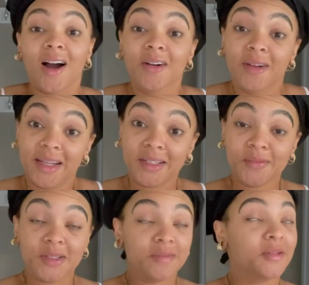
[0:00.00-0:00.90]
All right, good
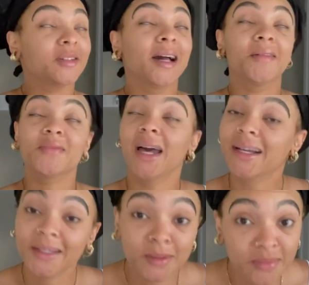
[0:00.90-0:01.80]
people, I'm
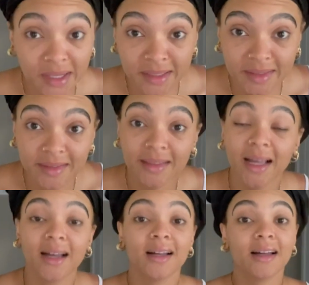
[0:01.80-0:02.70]
back and I'm better.
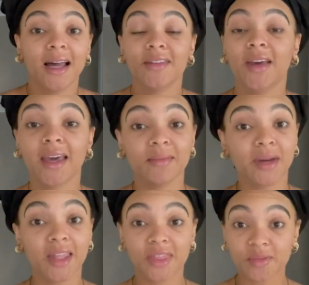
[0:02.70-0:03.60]
I have had
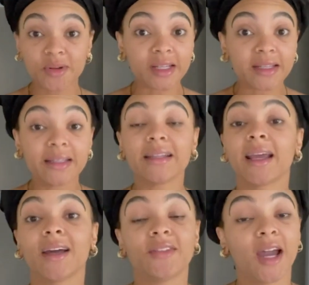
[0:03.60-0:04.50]
my
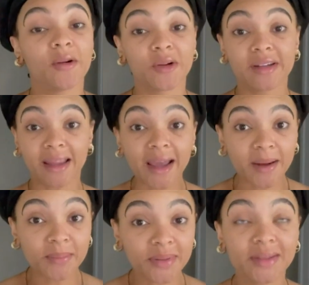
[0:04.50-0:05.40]
3.5-hour
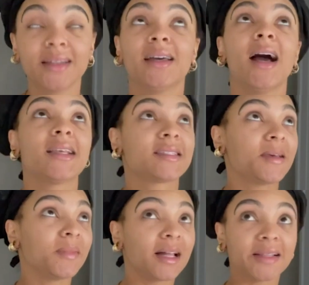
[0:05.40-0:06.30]
nap. I
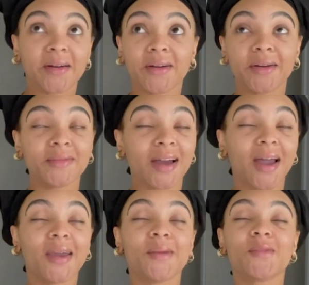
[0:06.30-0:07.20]
set my alarm. I
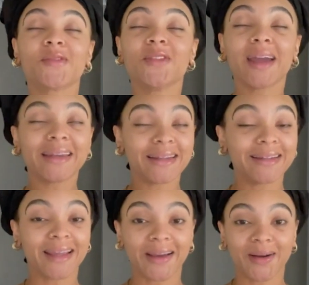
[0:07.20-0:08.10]
am ready
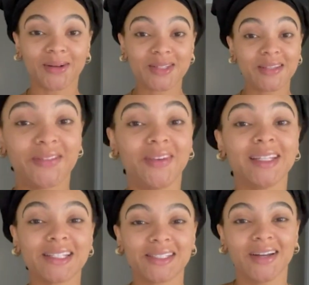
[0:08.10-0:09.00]
now to
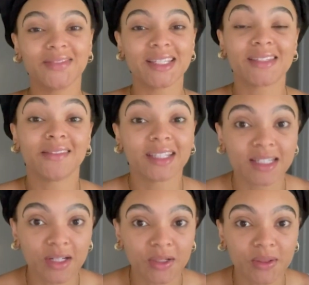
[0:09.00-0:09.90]
finish off this
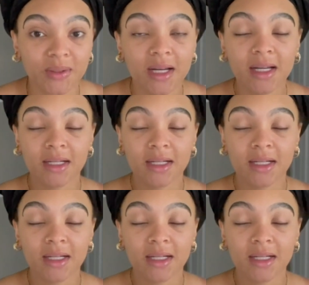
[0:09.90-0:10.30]
video.